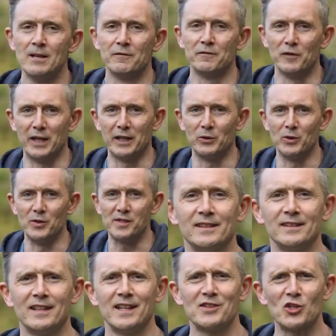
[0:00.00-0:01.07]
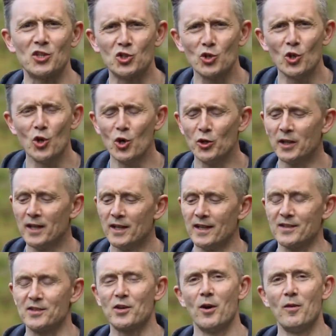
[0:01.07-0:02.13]
fragrance. It's assured,
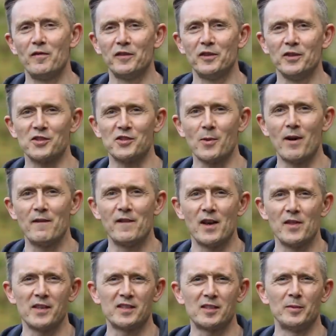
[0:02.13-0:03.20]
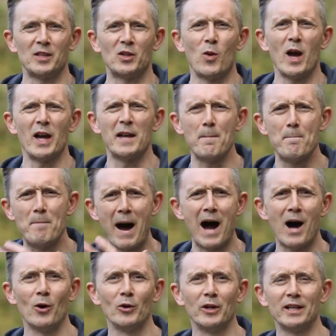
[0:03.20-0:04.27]
it's confident, so I find this to be quite an
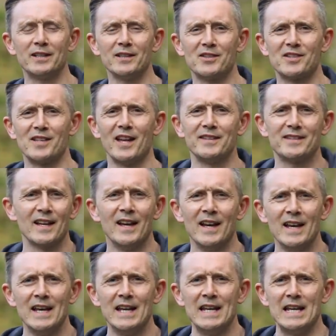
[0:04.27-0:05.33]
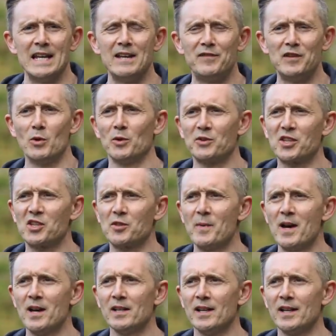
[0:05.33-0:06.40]
empowering scent. If you want to
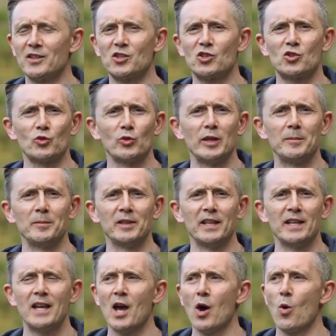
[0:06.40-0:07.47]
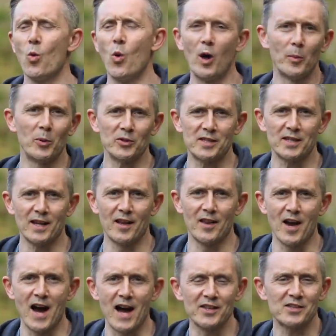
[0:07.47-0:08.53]
smell extremely well put
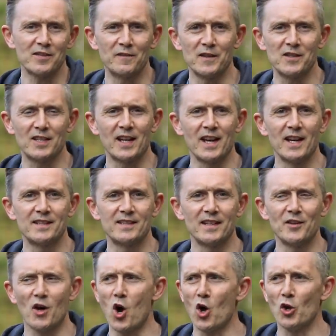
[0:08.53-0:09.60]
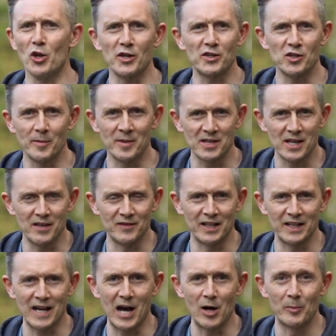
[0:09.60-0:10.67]
together and sophisticated on a summer's
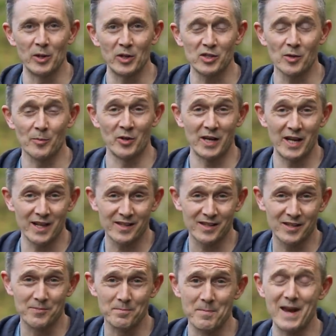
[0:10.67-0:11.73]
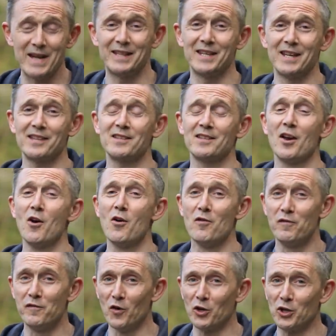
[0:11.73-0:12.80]
evening, Alberto Morillas has made this
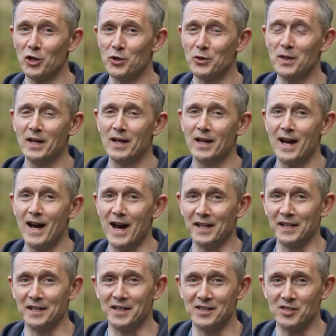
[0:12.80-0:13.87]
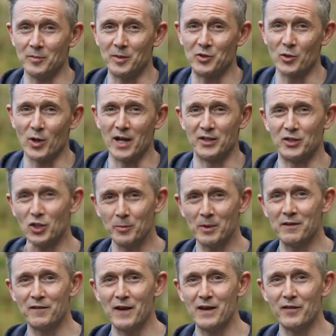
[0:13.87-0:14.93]
for you and it needs to be tried. Do me
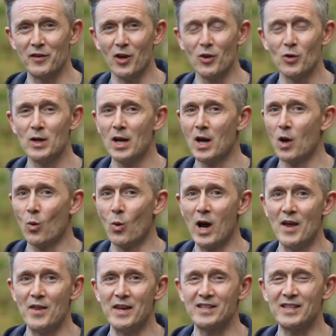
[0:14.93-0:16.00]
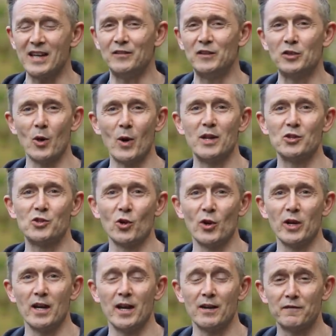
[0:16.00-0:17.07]
a favor though, wear this. If you don't
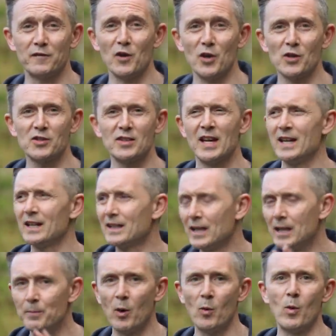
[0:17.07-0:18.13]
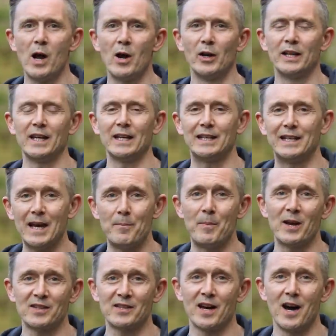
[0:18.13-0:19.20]
enjoy it at first, keep on wearing it, get
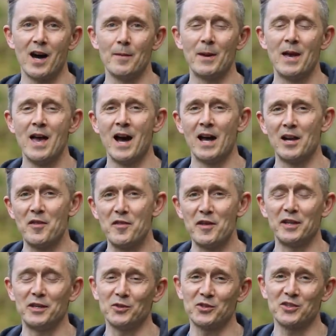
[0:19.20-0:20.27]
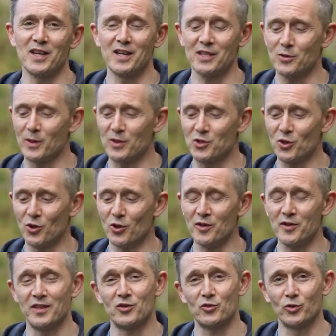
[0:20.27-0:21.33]
past the hype, and I think you'll start to enjoy
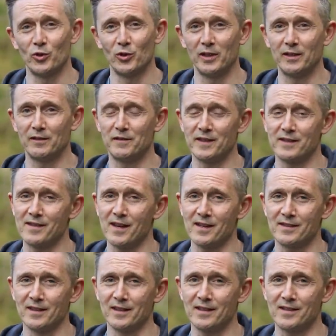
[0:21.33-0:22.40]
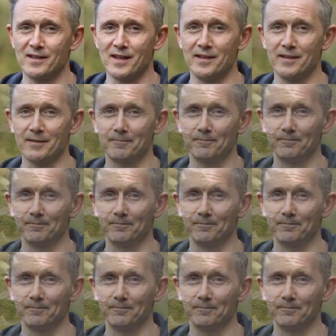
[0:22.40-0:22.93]
this truly fantastic scent.